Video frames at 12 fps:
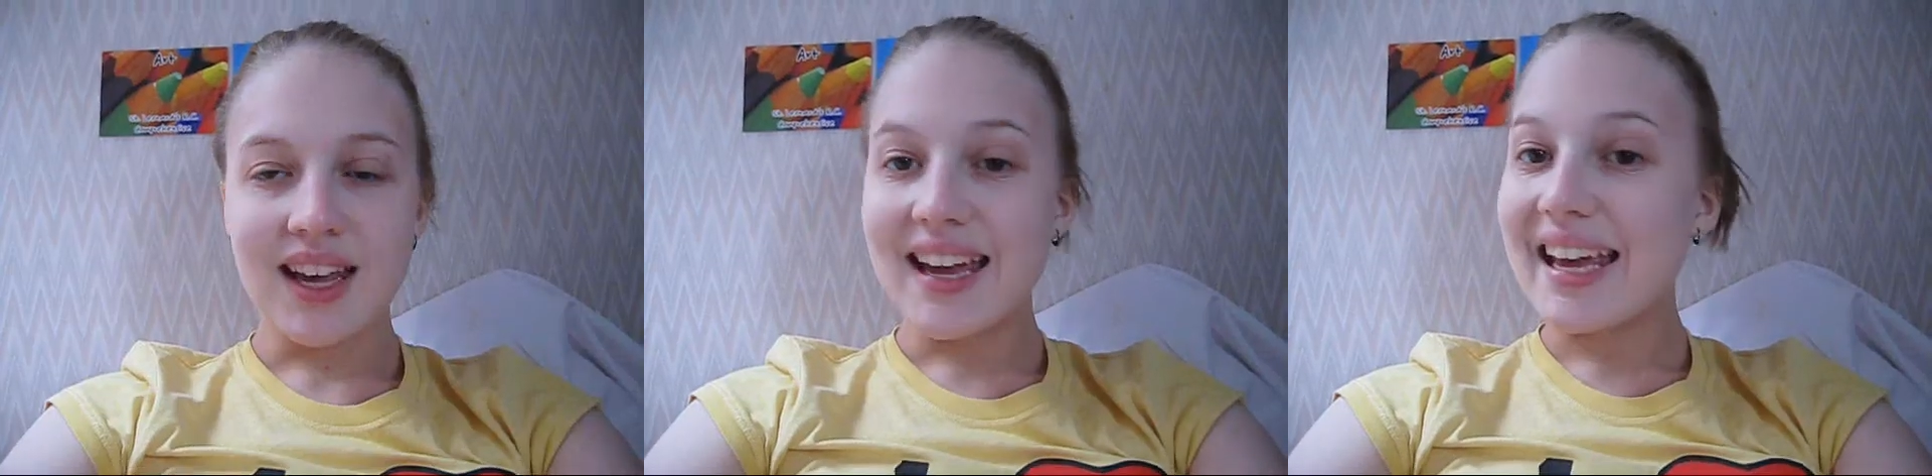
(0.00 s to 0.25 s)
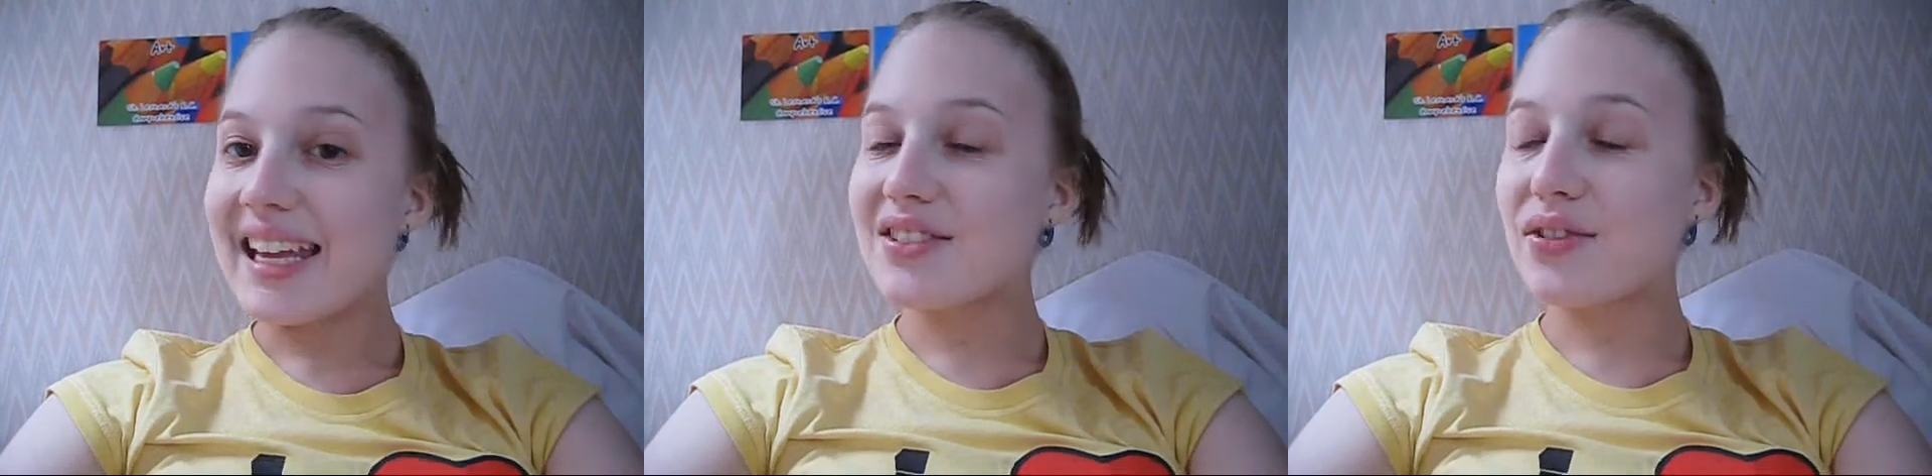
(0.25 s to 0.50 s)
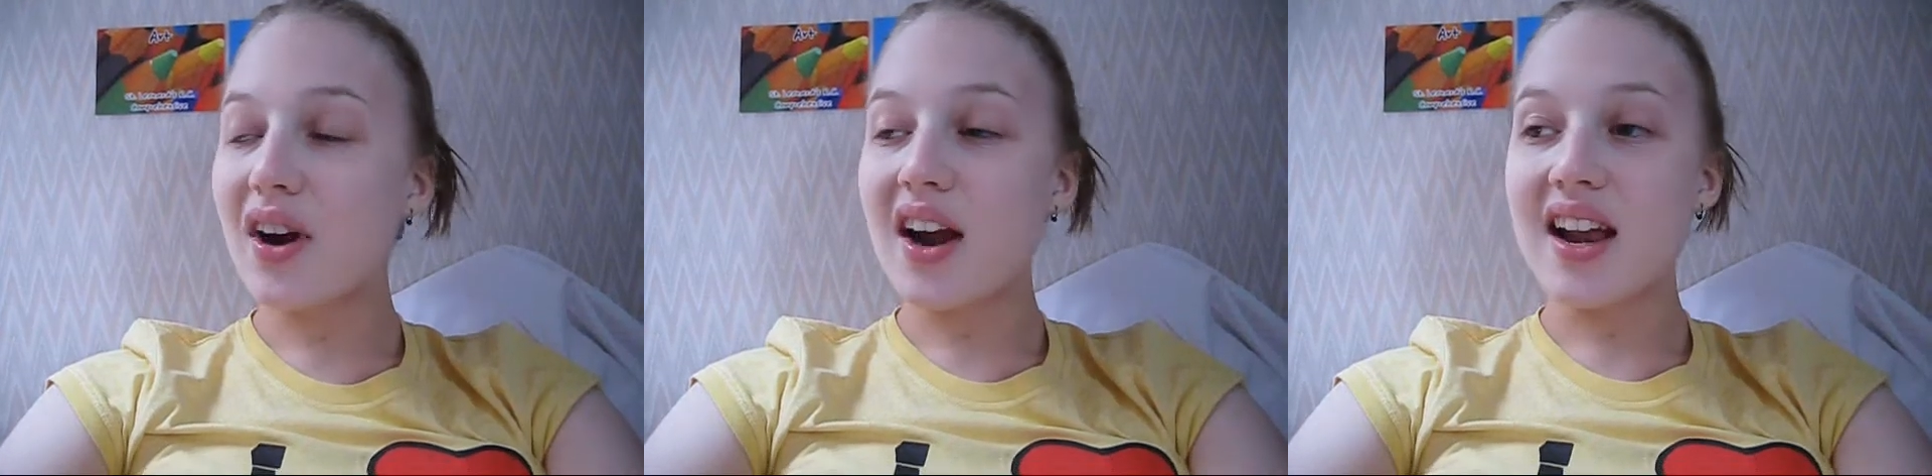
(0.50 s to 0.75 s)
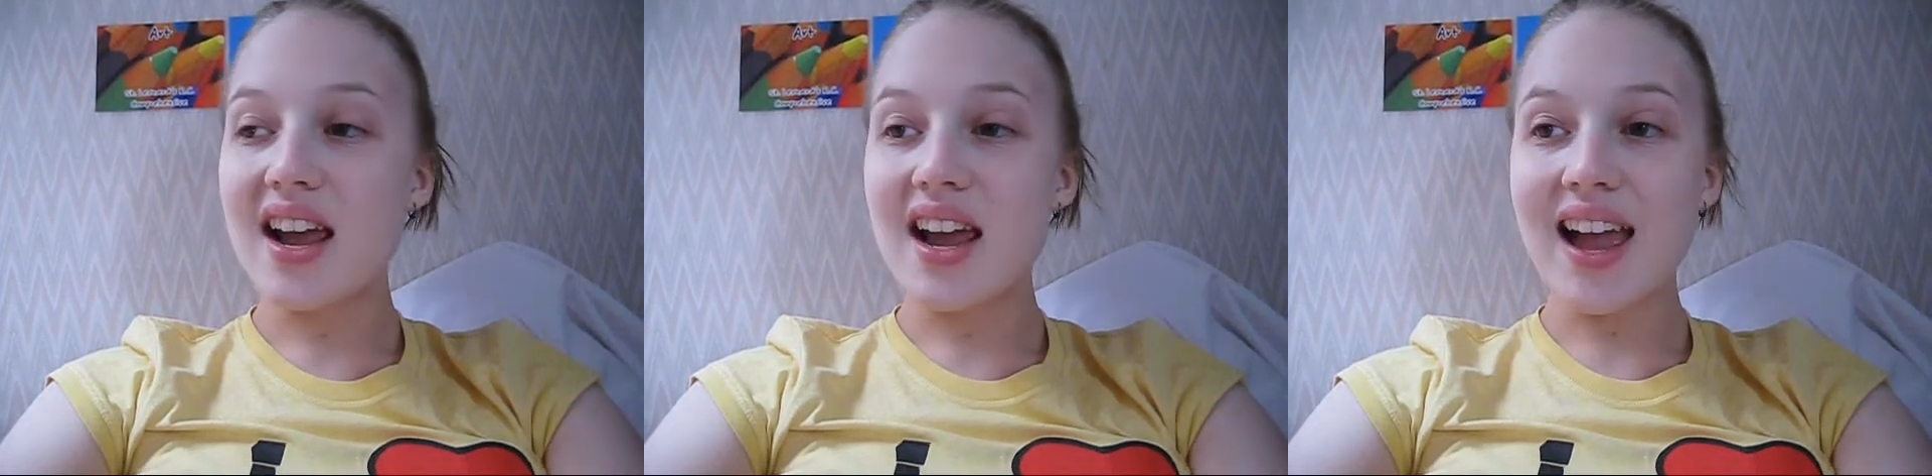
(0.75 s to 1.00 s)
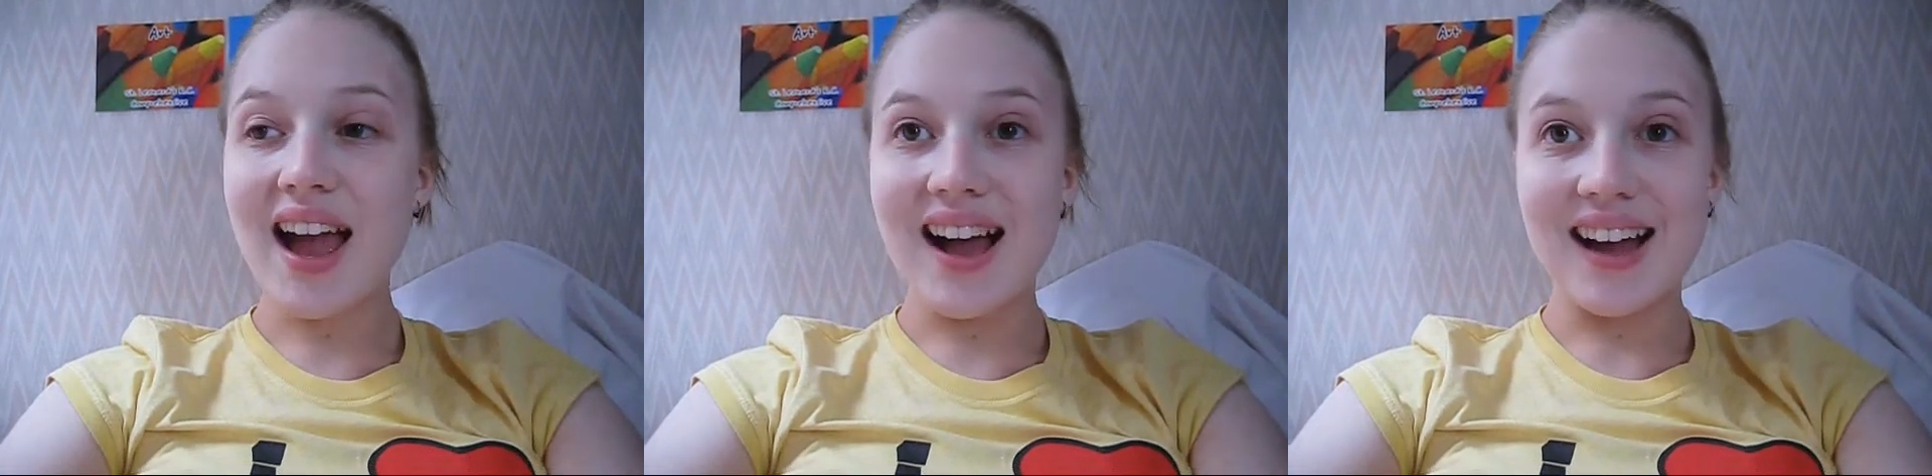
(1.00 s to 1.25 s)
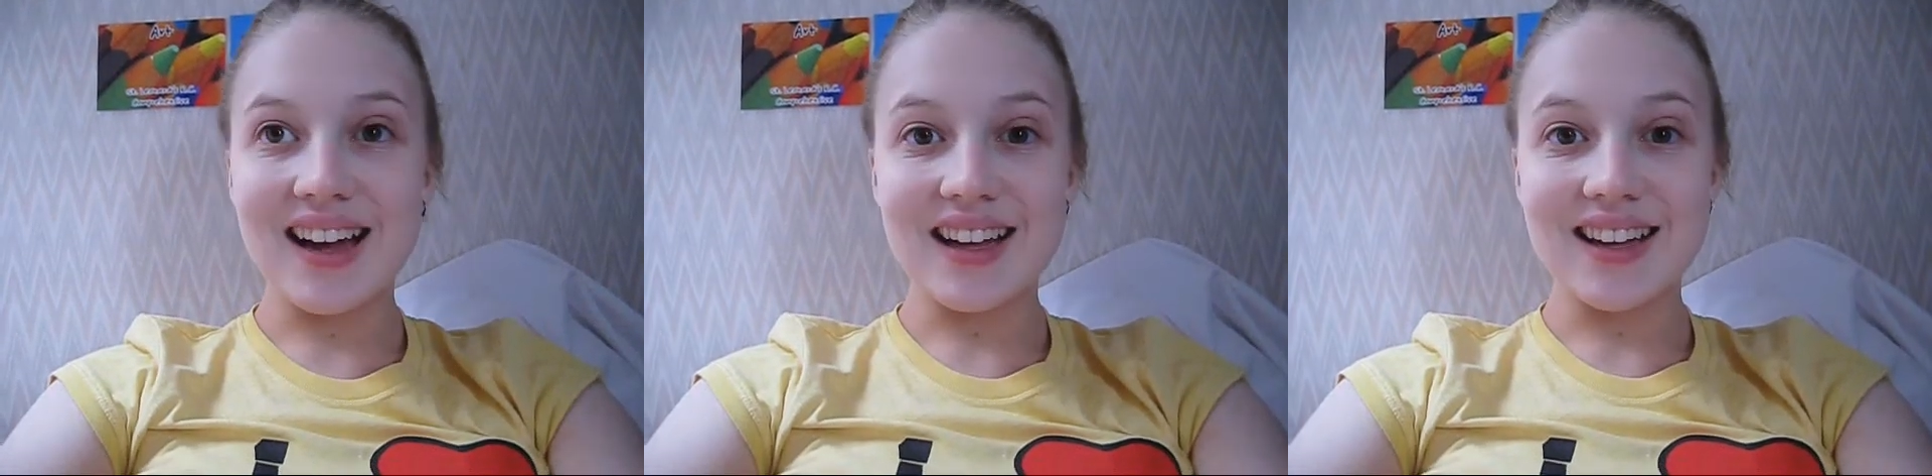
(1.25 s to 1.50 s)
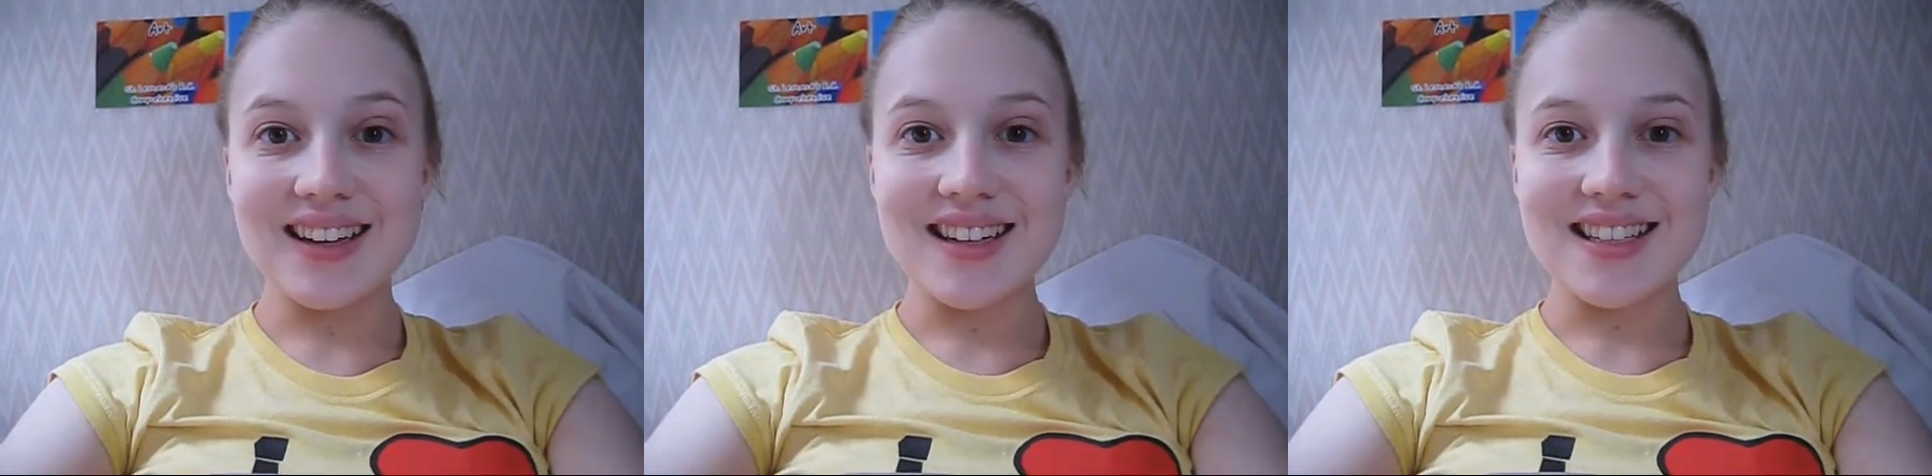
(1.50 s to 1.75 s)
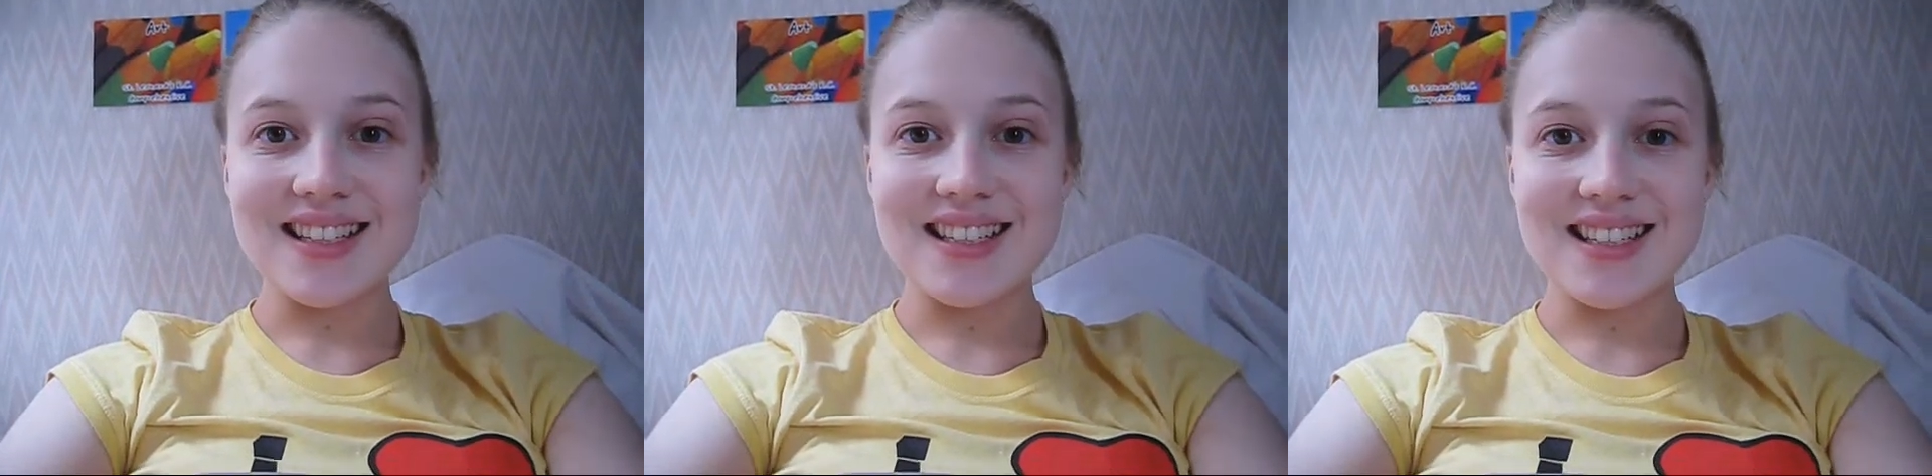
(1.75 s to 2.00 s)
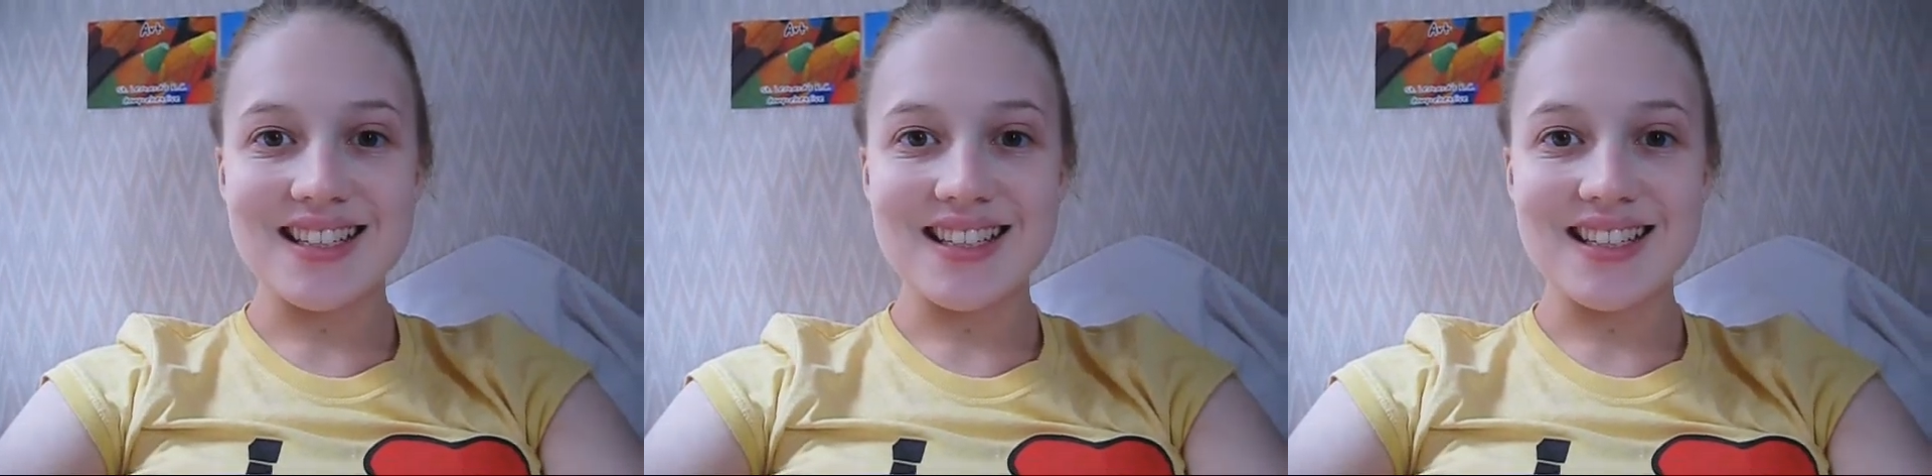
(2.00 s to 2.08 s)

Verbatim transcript: It's Friday and it's